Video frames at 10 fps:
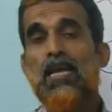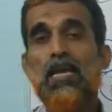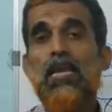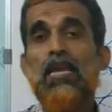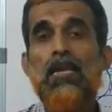
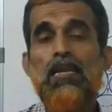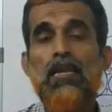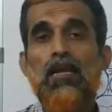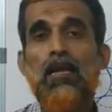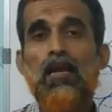in
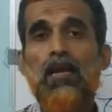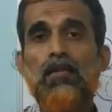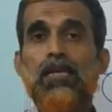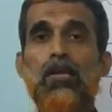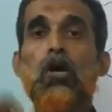
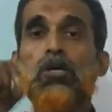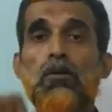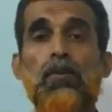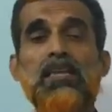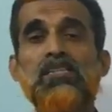the
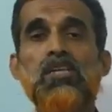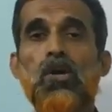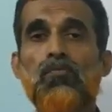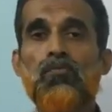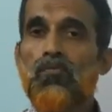occupancy
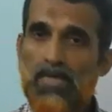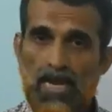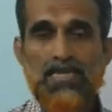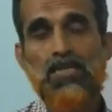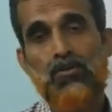of
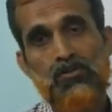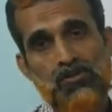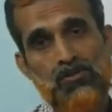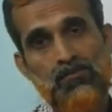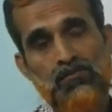
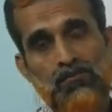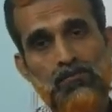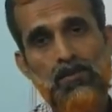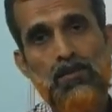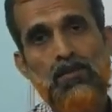cations.
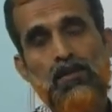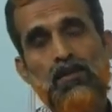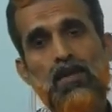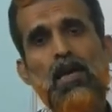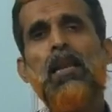
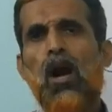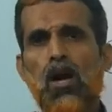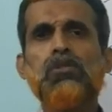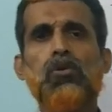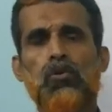And
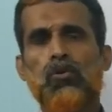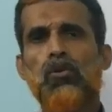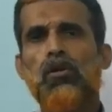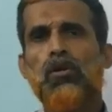also